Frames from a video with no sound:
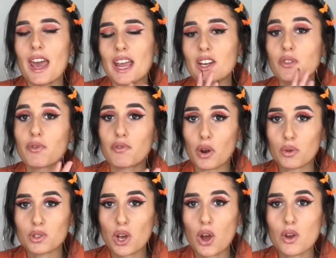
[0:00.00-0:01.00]
in
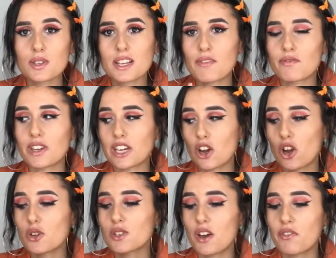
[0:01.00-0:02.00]
photos and
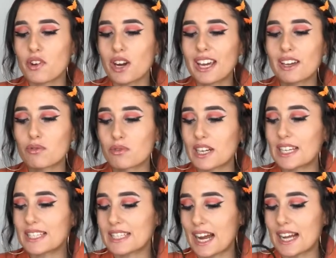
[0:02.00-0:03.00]
videos, I feel like it
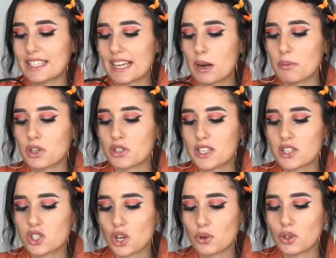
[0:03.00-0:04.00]
really stands out because
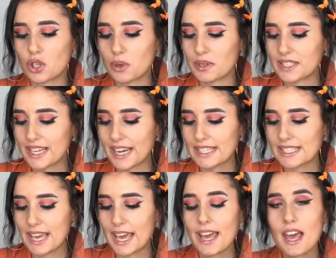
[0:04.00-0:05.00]
it's so cute and
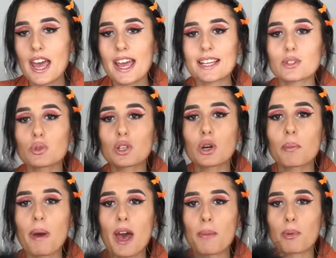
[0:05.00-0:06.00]
dainty. It's also
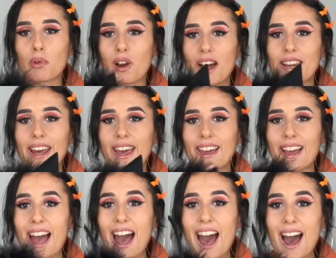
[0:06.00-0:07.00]
got purple
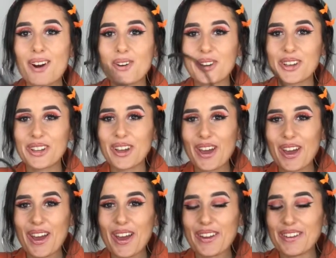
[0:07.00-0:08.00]
lining. How
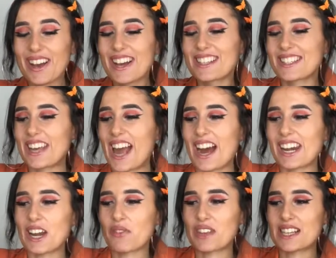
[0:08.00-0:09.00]
cute! So yeah, I
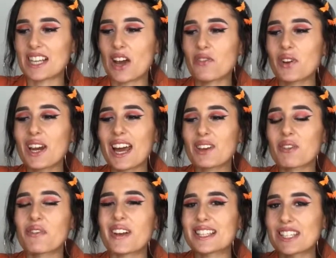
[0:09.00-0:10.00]
love this. I feel like
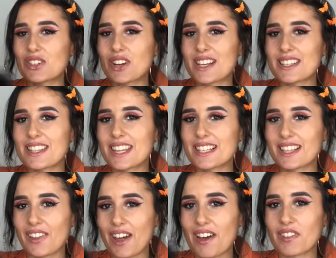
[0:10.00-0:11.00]
for fancy dress and things
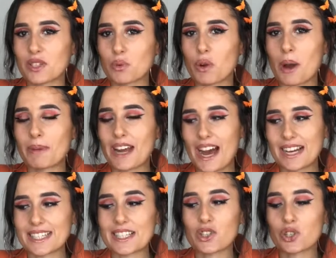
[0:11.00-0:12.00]
like that, this will come in
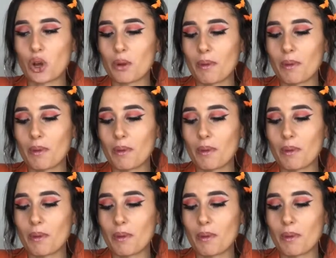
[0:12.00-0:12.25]
handy so